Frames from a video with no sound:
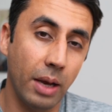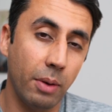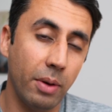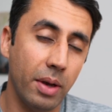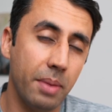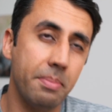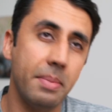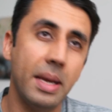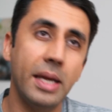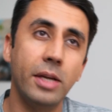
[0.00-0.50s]
Now,
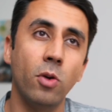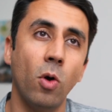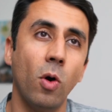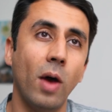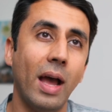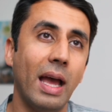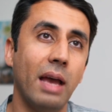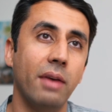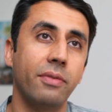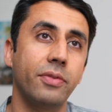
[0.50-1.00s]
it may
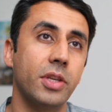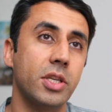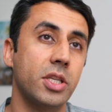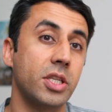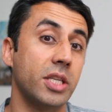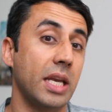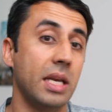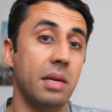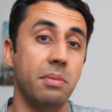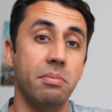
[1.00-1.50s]
not have the
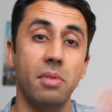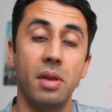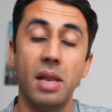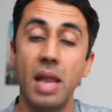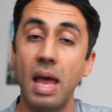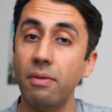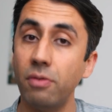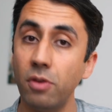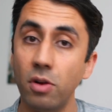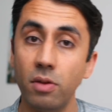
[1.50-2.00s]
same
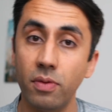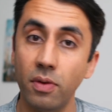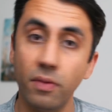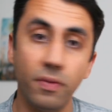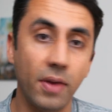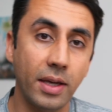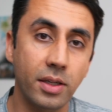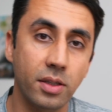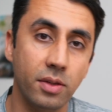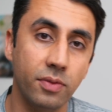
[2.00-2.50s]
level of
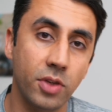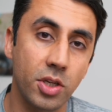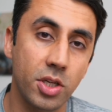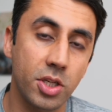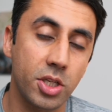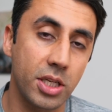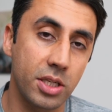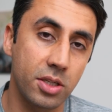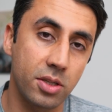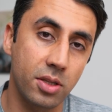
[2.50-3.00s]

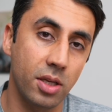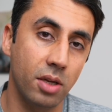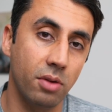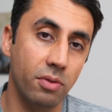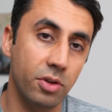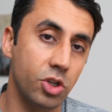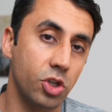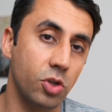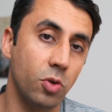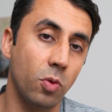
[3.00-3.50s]
effectiveness as the
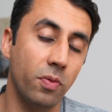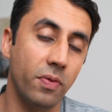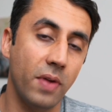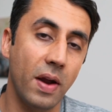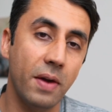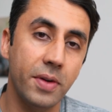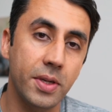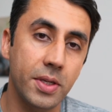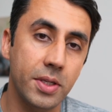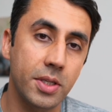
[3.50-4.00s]
original
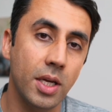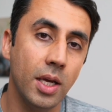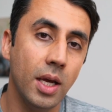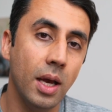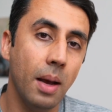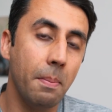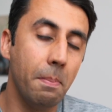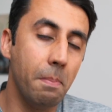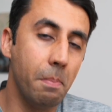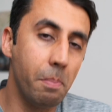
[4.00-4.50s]
variant,
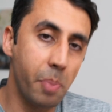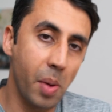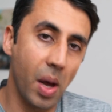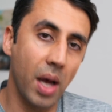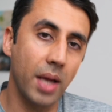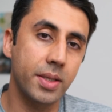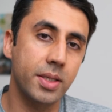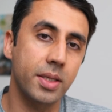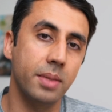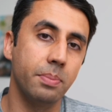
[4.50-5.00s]
but